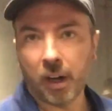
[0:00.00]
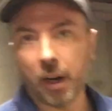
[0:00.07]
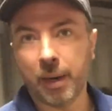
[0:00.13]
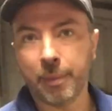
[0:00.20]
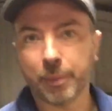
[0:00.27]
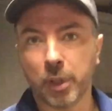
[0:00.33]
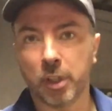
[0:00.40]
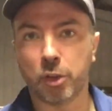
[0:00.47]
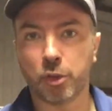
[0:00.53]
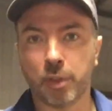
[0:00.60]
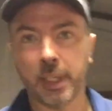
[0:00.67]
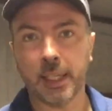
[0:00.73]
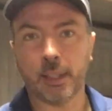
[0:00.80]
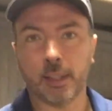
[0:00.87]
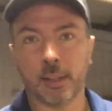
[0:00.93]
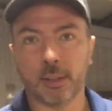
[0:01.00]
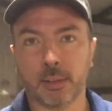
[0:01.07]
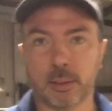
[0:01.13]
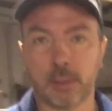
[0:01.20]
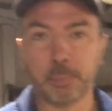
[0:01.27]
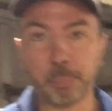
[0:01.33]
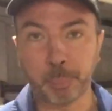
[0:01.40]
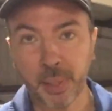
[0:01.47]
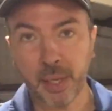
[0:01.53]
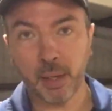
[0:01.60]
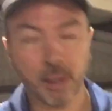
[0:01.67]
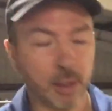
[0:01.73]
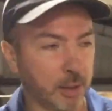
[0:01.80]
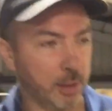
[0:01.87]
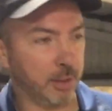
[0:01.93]
I'm going to drink some
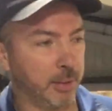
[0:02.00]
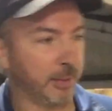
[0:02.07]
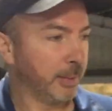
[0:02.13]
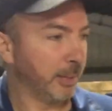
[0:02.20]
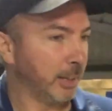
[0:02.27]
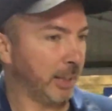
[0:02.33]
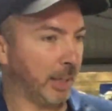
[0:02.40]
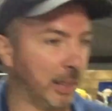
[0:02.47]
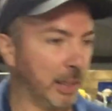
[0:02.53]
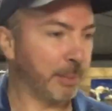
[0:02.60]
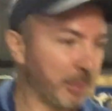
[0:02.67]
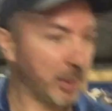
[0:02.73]
beer, and I'm